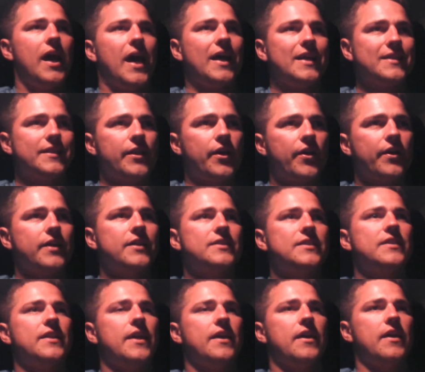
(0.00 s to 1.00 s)
as long
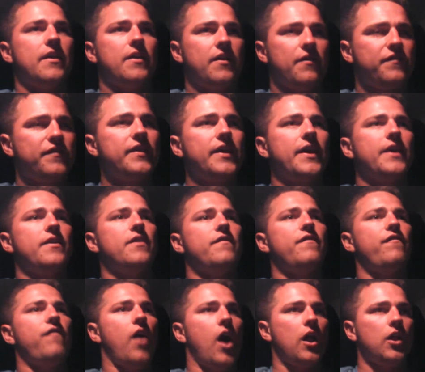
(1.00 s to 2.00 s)
as they if they
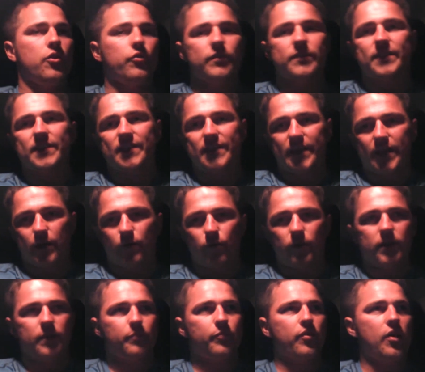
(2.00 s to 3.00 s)
follow and stick
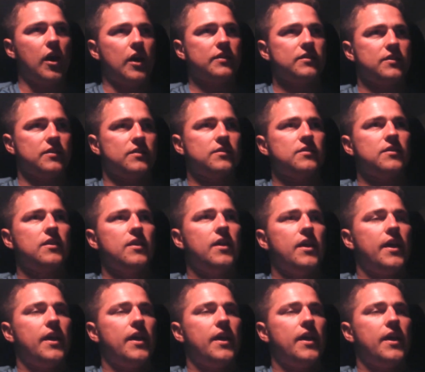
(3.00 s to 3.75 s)
with the process